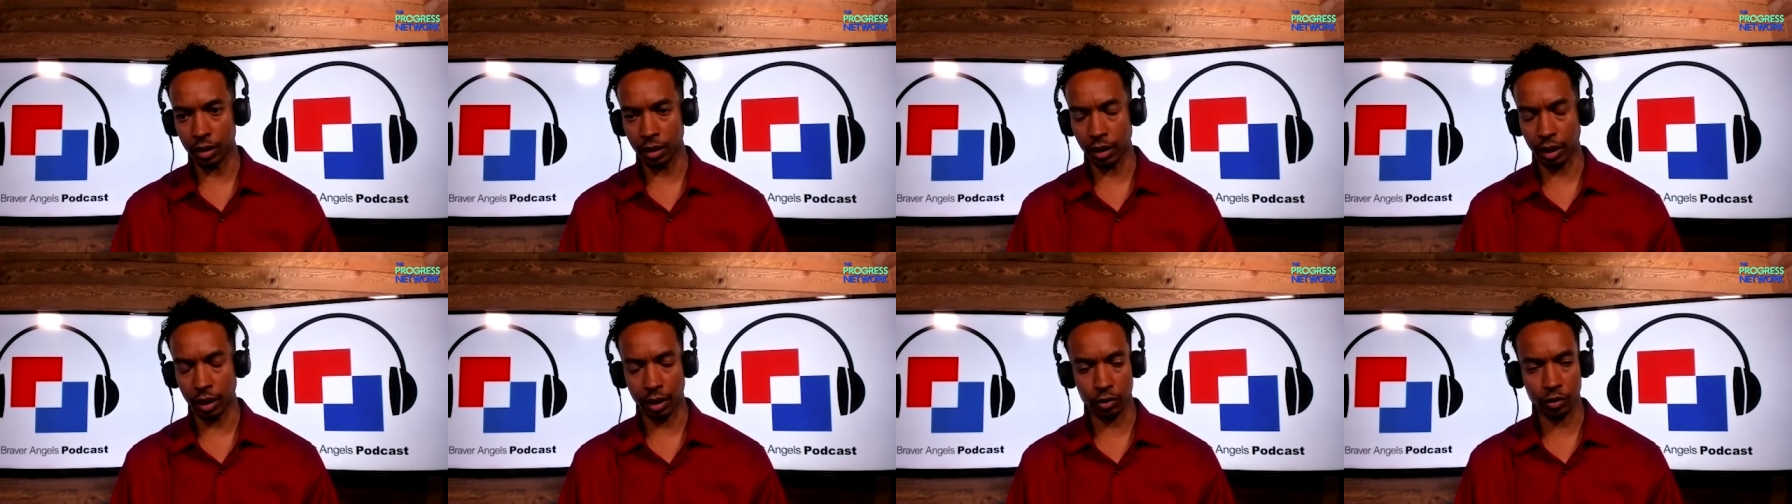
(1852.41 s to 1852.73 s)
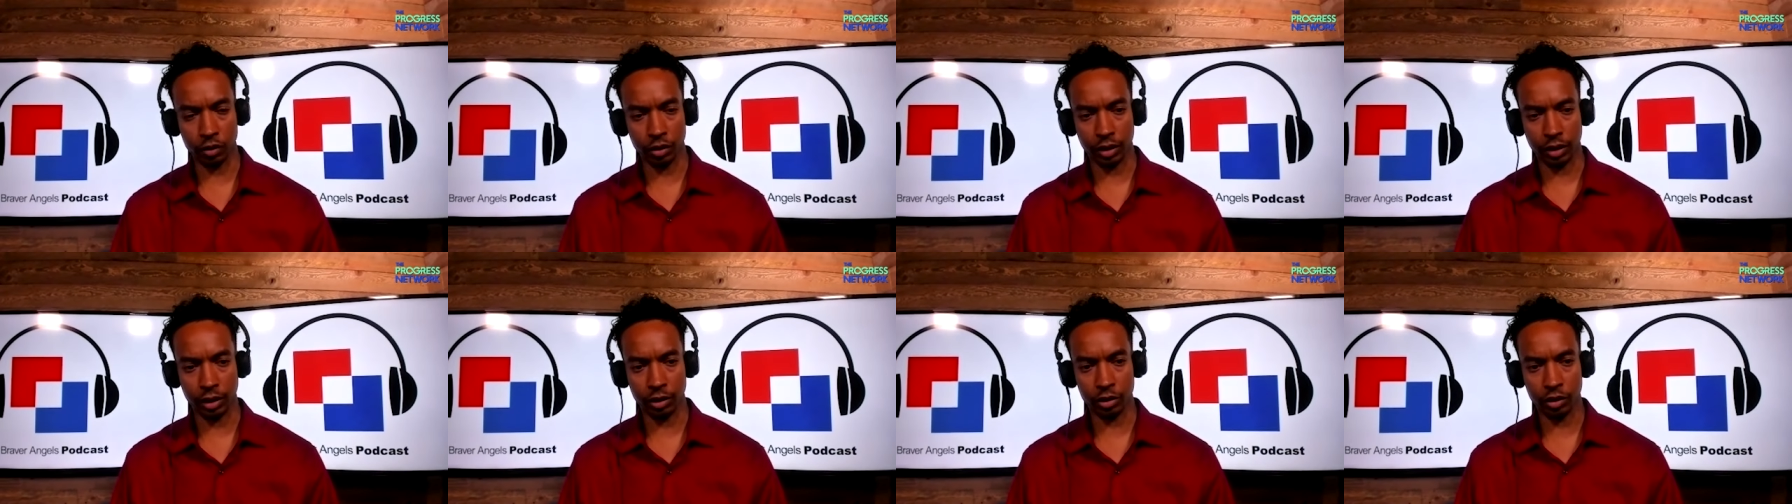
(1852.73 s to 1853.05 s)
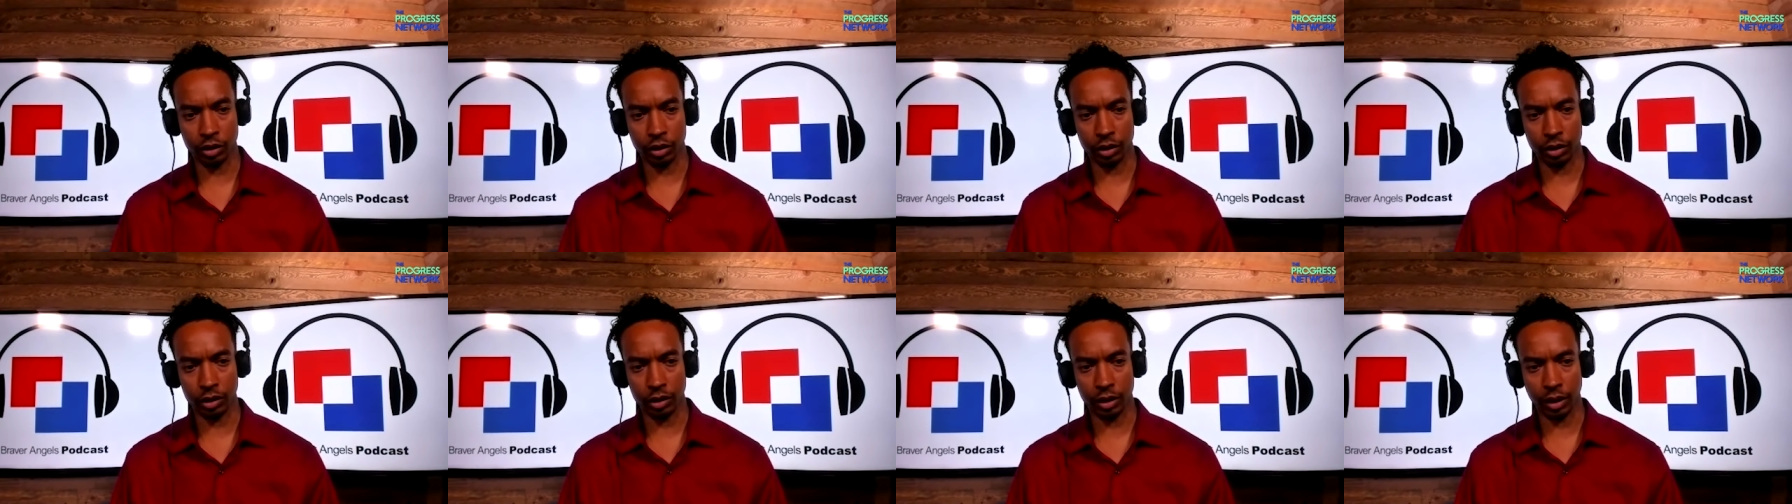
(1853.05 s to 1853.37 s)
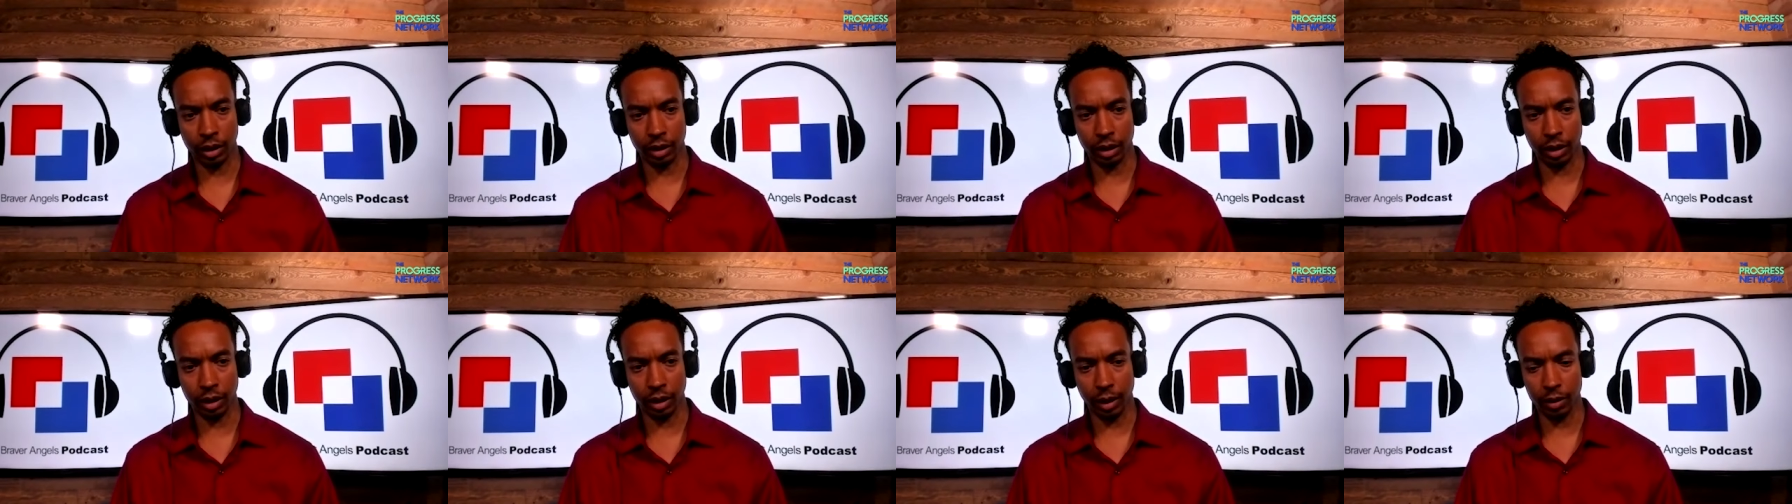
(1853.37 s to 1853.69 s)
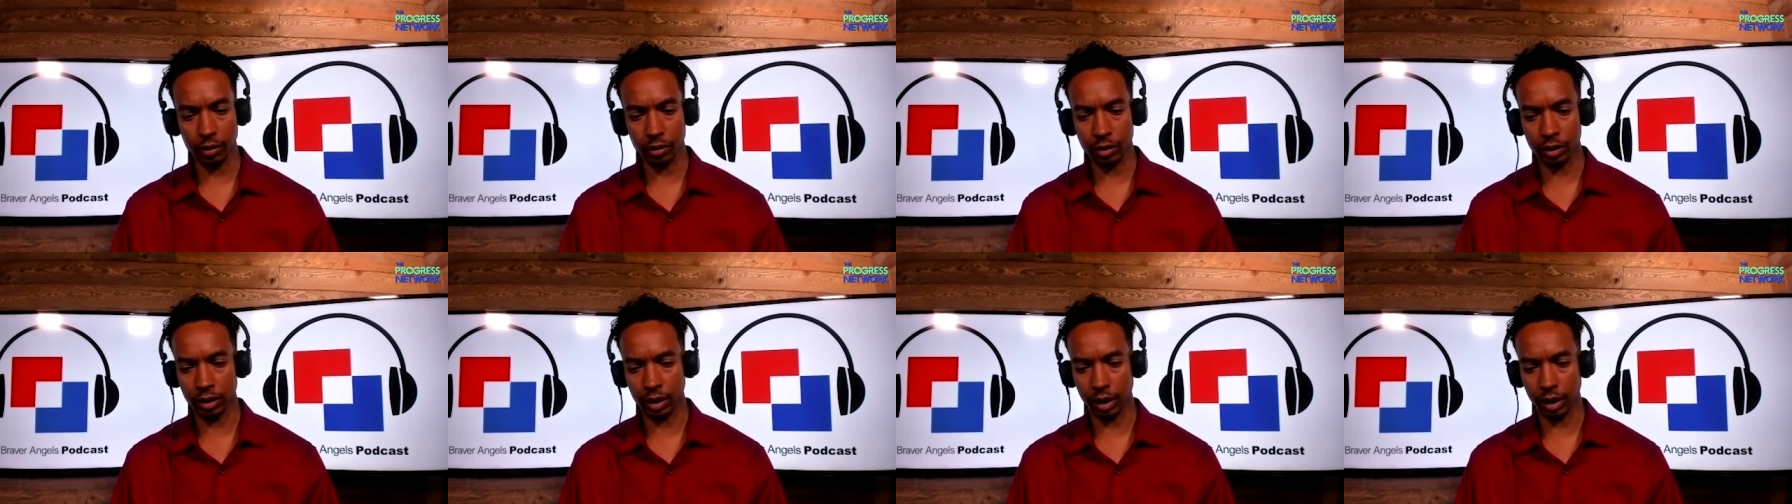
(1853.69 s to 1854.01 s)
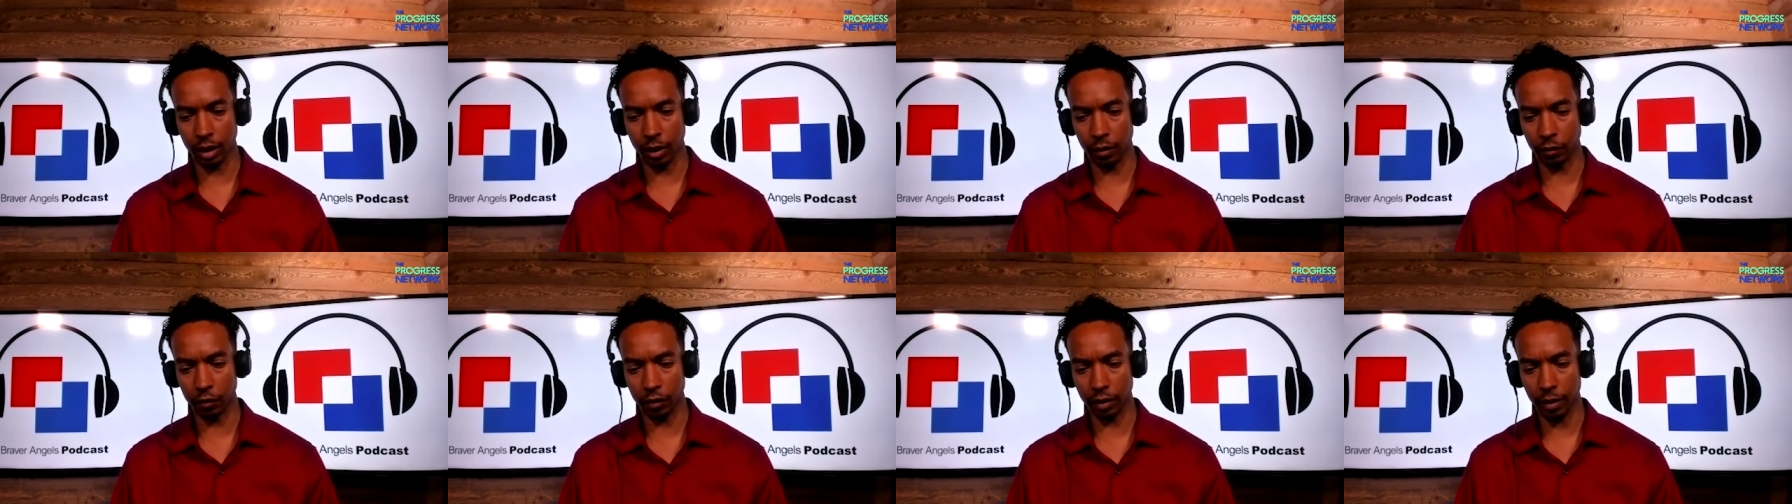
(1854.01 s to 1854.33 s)
contradictions at the outset
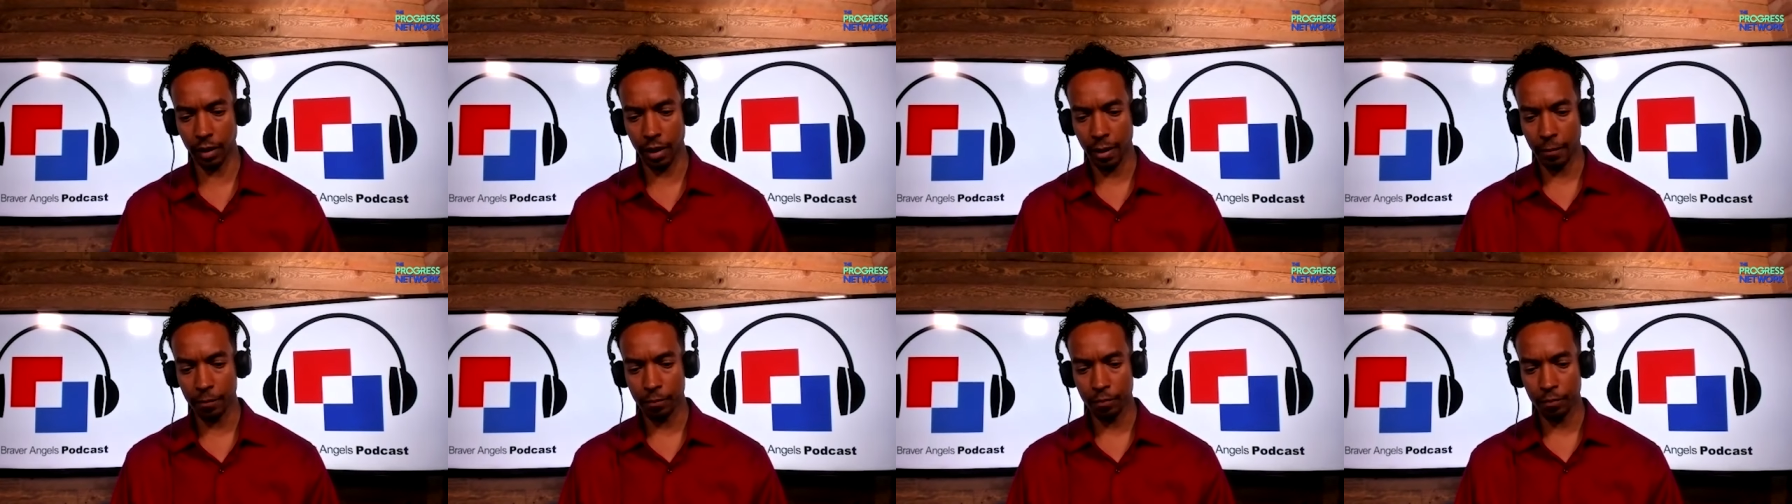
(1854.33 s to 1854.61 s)
of it,